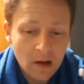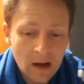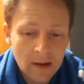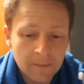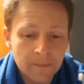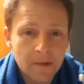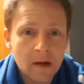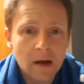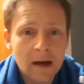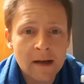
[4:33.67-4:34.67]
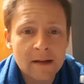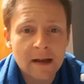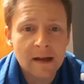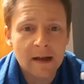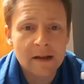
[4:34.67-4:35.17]
And at the end of
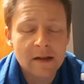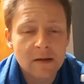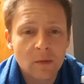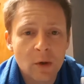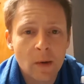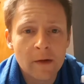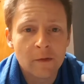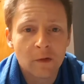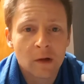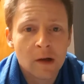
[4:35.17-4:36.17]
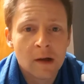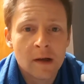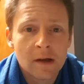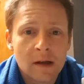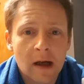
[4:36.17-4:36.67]
the day, guys, what are you waiting for?
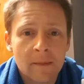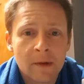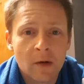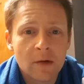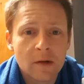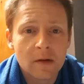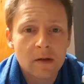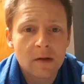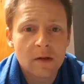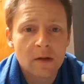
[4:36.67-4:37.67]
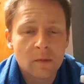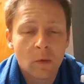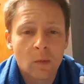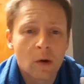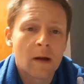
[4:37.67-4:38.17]

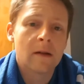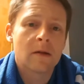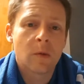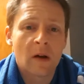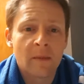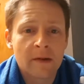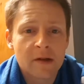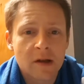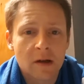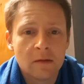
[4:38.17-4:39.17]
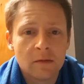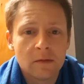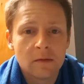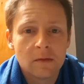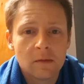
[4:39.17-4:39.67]
12 months
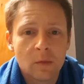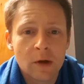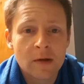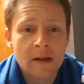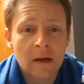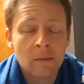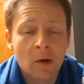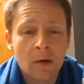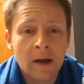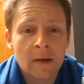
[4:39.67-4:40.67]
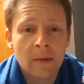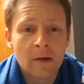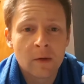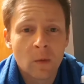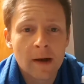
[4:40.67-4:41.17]
ago, were you still moaning
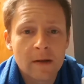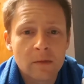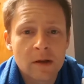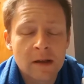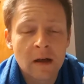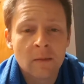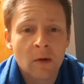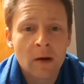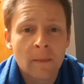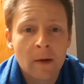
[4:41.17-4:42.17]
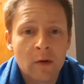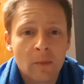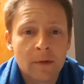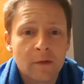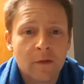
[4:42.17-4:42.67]
about your weight? Were you still moaning about
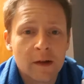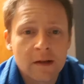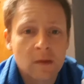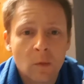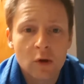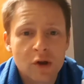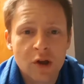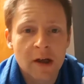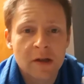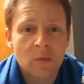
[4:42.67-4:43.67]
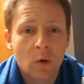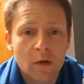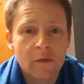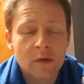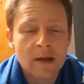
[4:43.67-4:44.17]
not being fit? What's changed? What
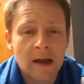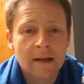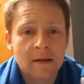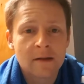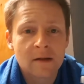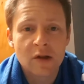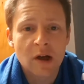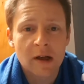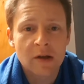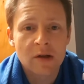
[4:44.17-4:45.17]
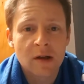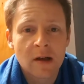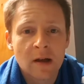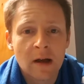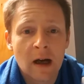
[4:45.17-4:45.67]
have you done to change?
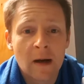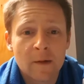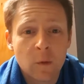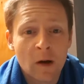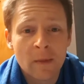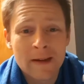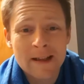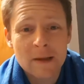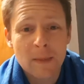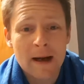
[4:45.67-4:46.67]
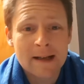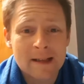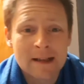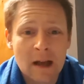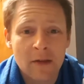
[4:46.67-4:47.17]
If 12 months has
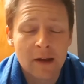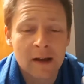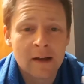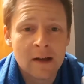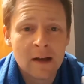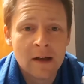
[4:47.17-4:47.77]
passed and nothing,